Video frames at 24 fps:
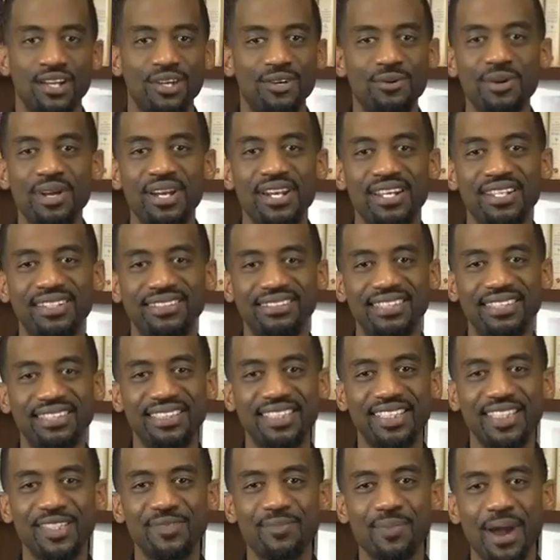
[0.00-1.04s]
Greetings, this
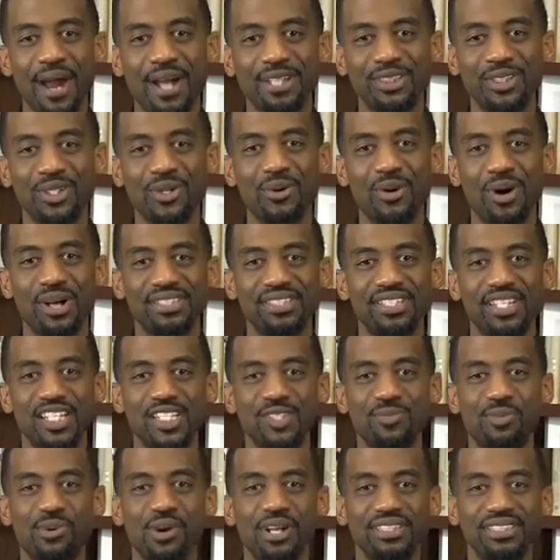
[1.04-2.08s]
is Pastor Quantes
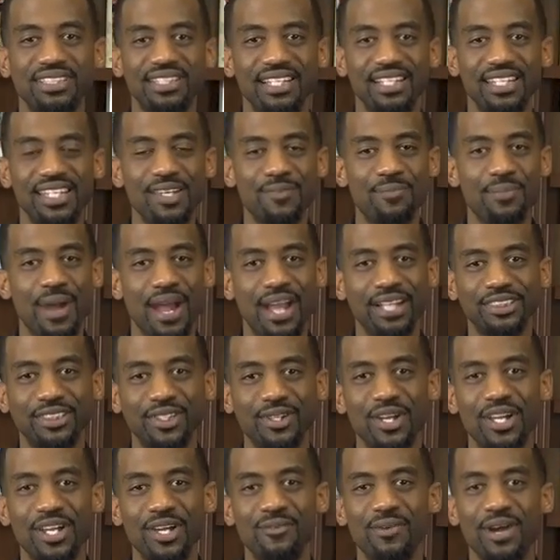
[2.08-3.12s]
Presley, lead
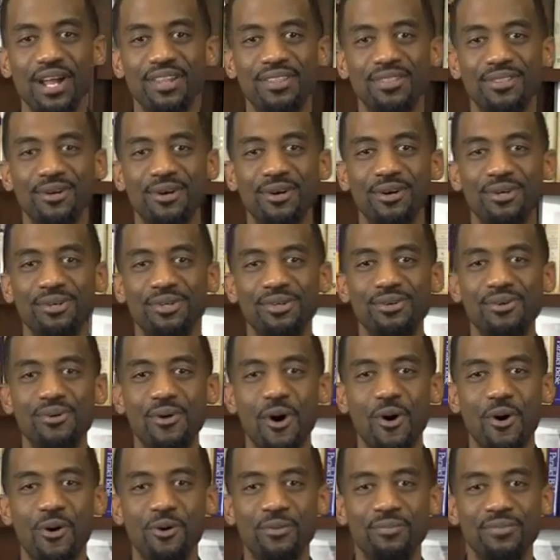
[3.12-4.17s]
pastor here at Third New
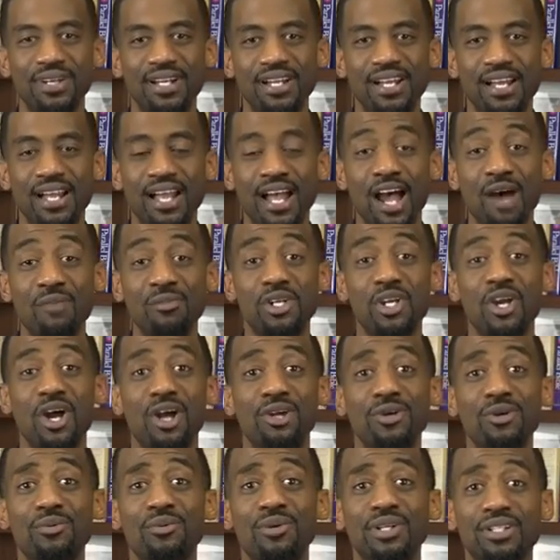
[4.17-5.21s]
Hope. How many of y'all
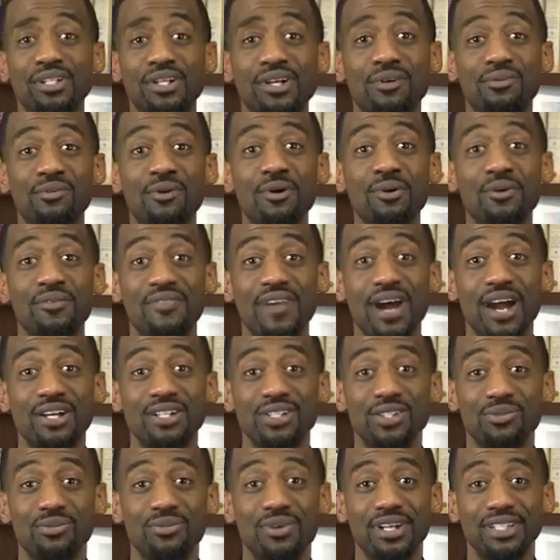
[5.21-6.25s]
knew what the
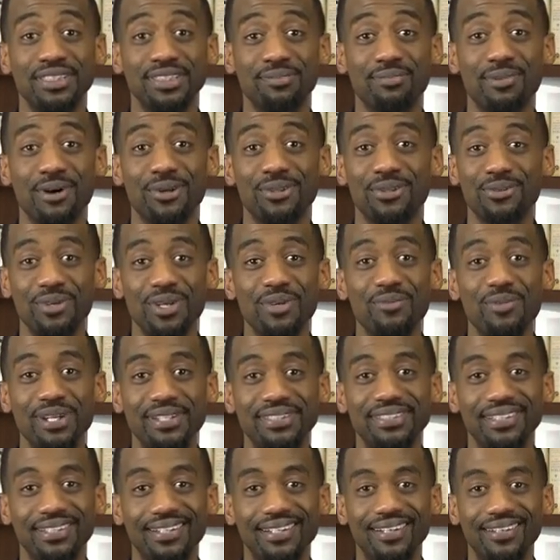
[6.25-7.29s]
coronavirus was about 3
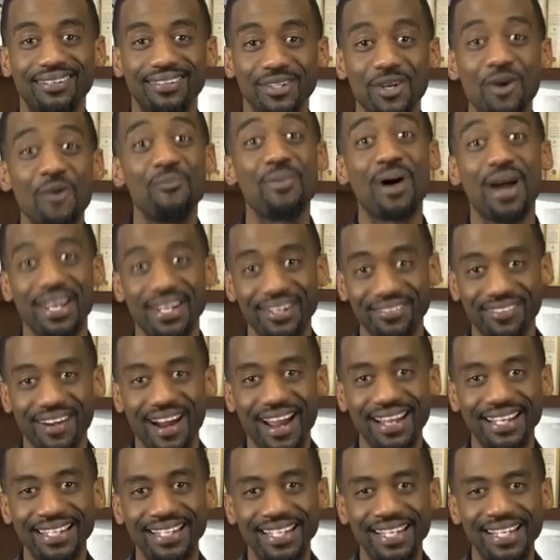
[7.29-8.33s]
weeks ago? Nobody,
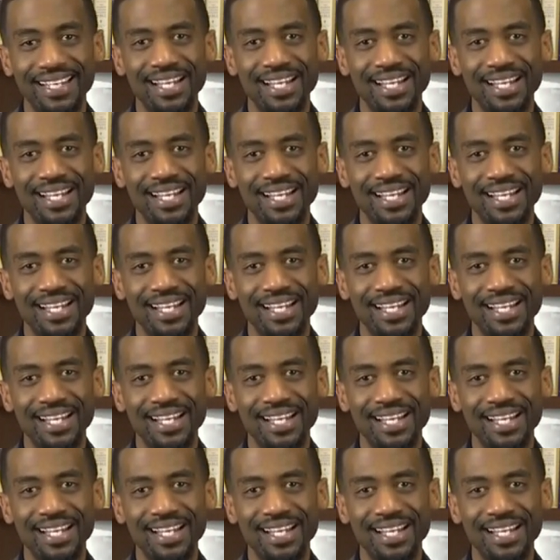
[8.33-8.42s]
right?